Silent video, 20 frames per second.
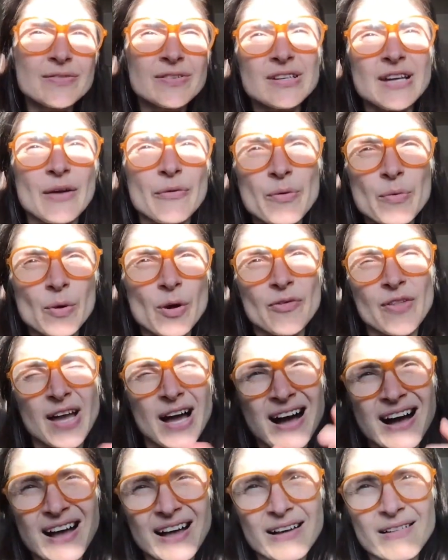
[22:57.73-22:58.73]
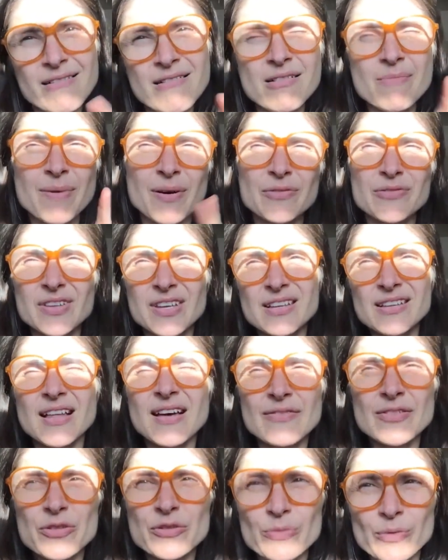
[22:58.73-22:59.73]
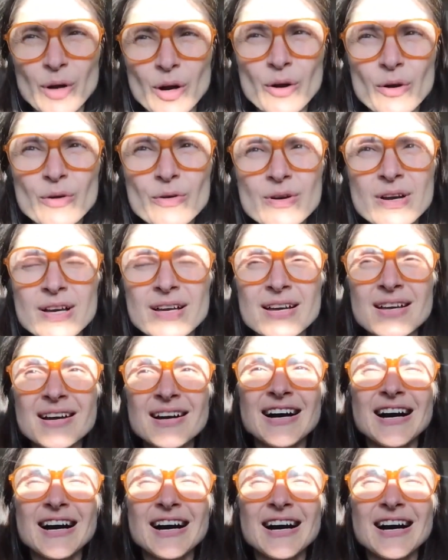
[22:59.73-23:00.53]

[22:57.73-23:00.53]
We were on the aisle about the 11th row,